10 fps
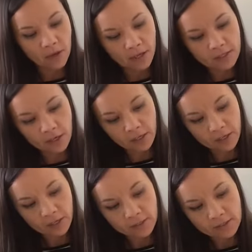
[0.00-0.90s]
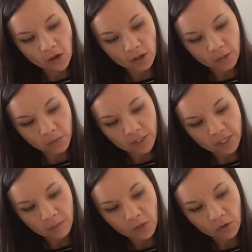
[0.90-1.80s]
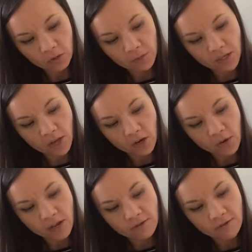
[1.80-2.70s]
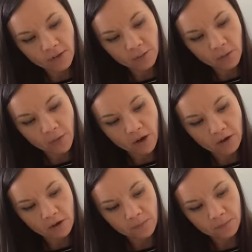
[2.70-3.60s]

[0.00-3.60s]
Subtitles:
It's not gonna get solid when it's gonna be cold. But yeah, go ahead and fill up your bottle.